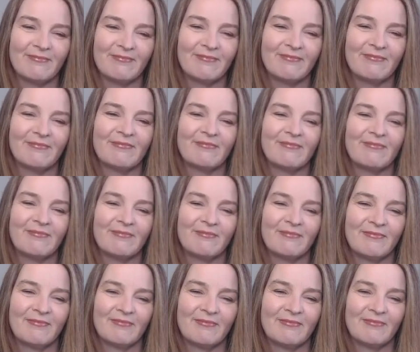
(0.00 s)

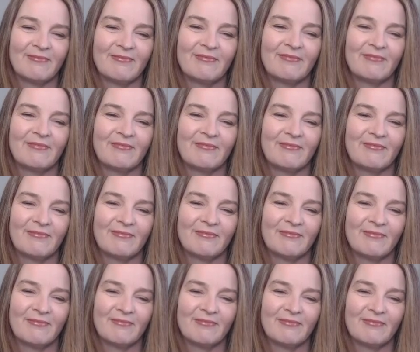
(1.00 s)

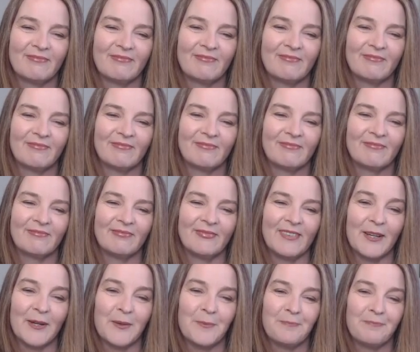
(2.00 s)

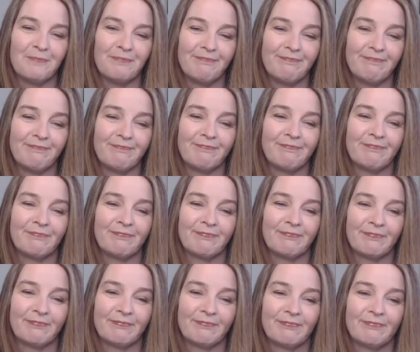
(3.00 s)

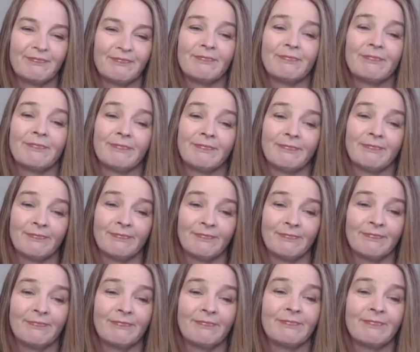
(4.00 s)

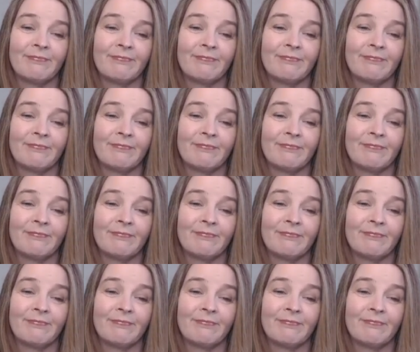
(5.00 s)
(not speaking)